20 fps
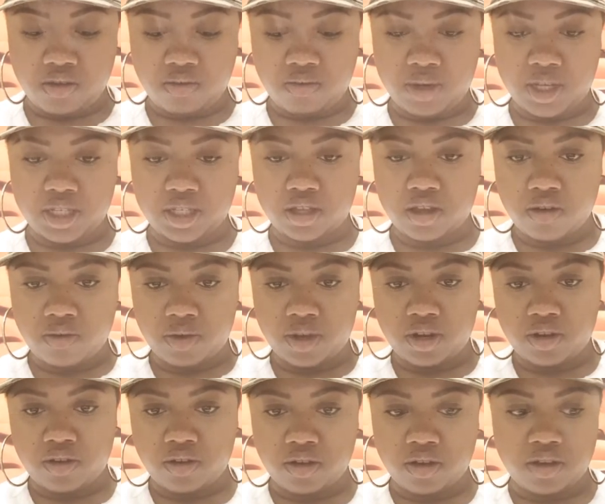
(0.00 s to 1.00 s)
What's going
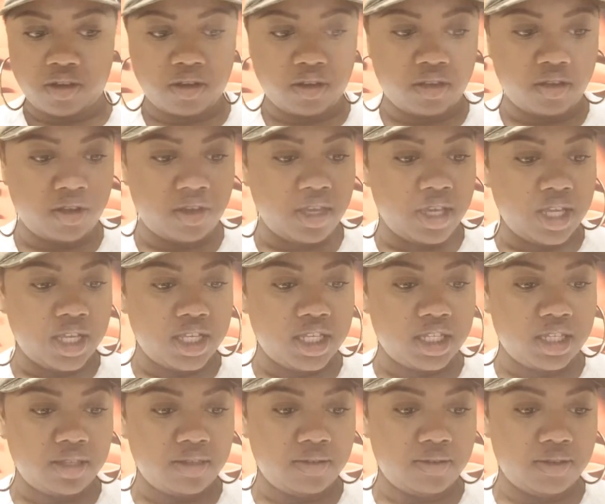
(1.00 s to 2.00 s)

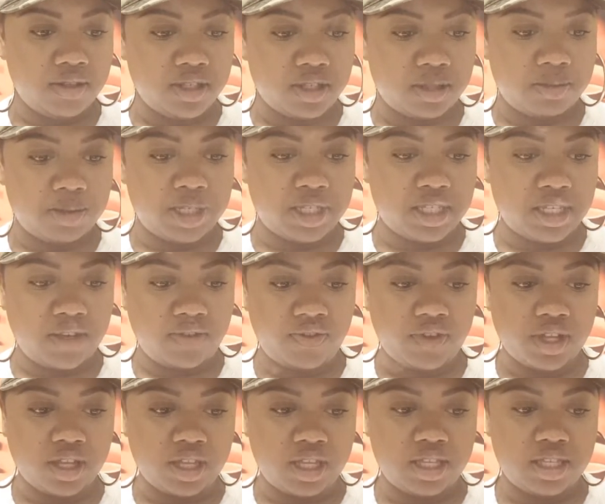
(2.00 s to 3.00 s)
on
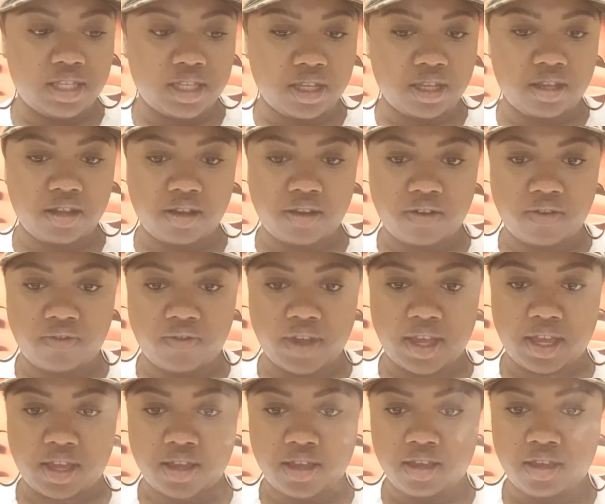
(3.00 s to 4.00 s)
specifically to
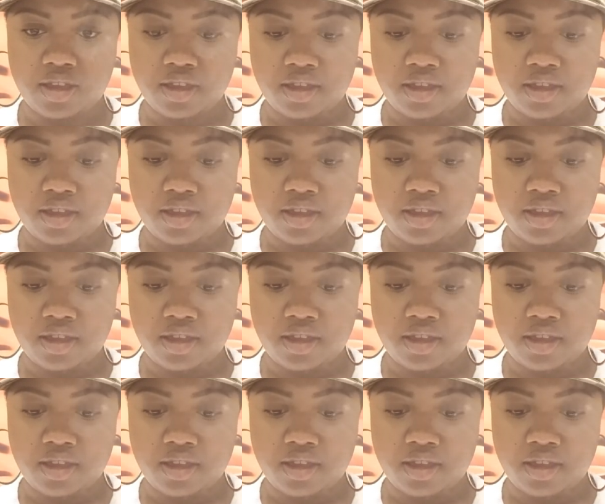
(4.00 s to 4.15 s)
clarify?